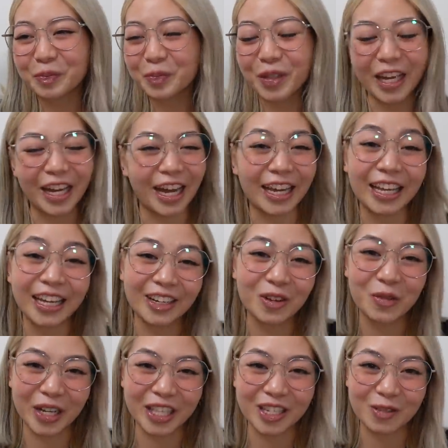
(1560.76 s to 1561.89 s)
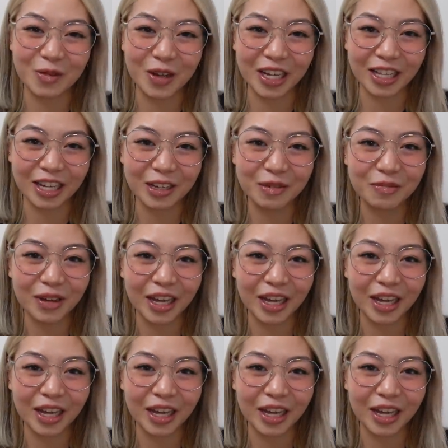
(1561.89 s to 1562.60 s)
Yeah, I cannot wait to wear them,